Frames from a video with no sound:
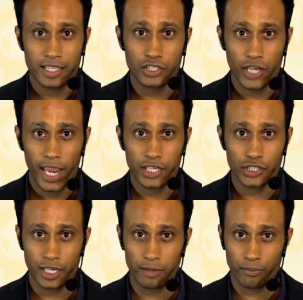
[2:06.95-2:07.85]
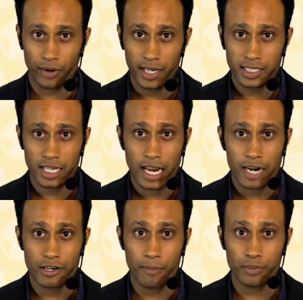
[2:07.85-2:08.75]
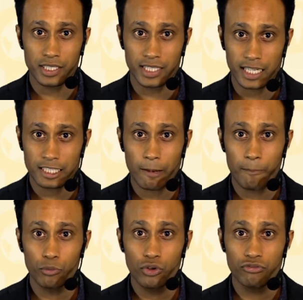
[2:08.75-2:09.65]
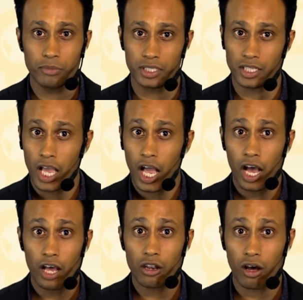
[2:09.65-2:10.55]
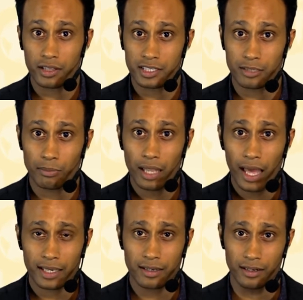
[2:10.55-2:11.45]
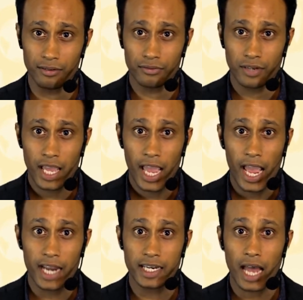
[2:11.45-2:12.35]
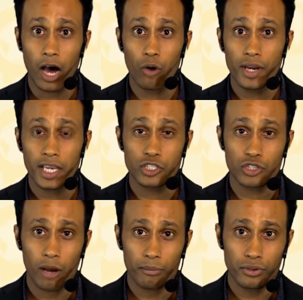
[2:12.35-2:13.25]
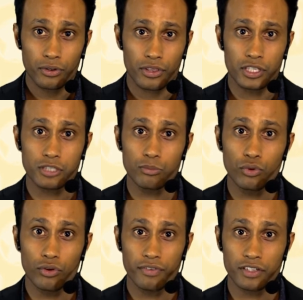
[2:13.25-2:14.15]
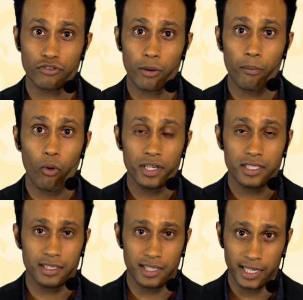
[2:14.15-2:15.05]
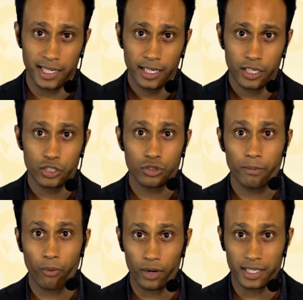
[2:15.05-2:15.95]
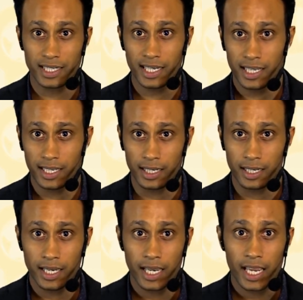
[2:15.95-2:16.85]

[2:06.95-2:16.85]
The change in price represents movement along the supply curve, and in our example, this move is from point D to point E.